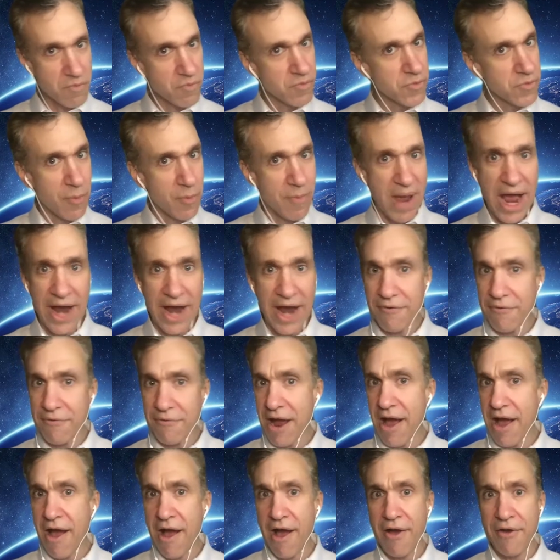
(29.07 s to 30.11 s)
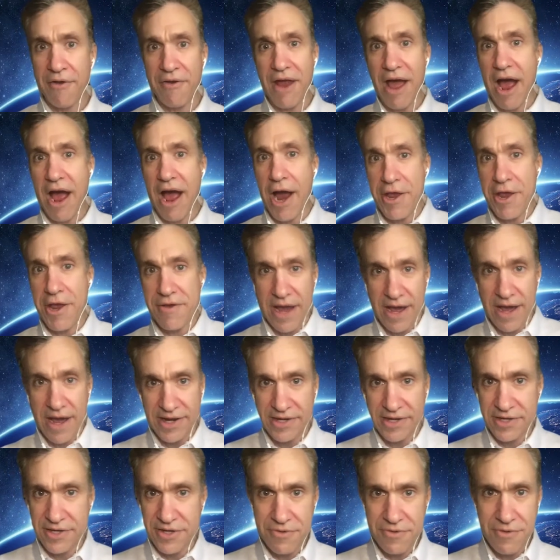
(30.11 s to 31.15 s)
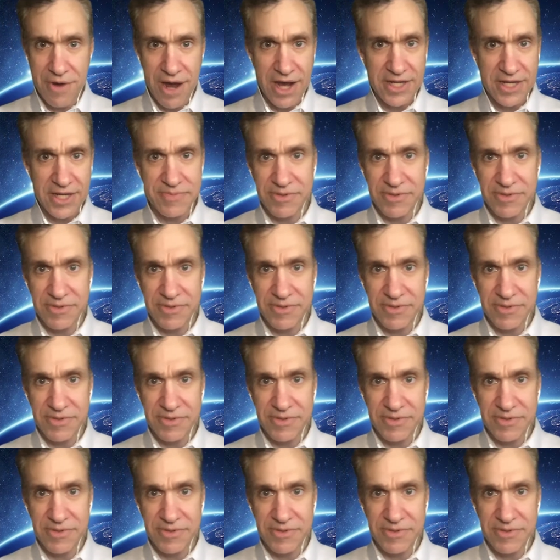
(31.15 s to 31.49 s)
your background, how you got into UX.